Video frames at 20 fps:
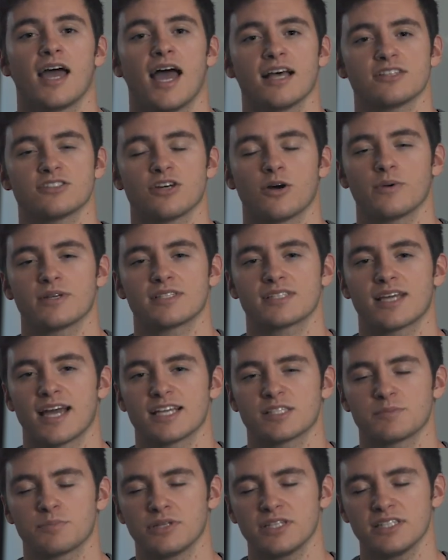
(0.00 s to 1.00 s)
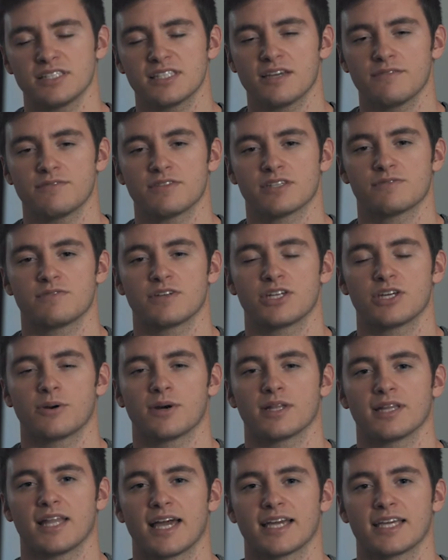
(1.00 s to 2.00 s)
As always, guys, please give this
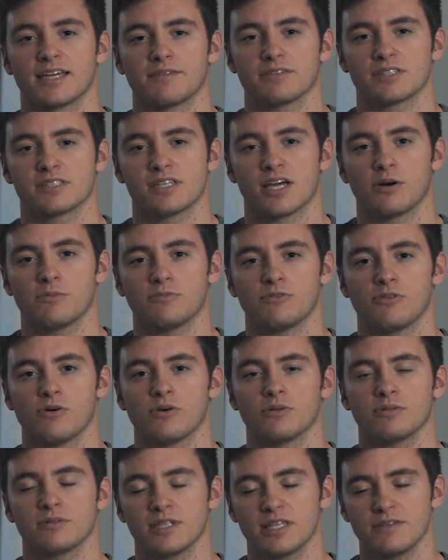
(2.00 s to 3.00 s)
video a like if it's helpful.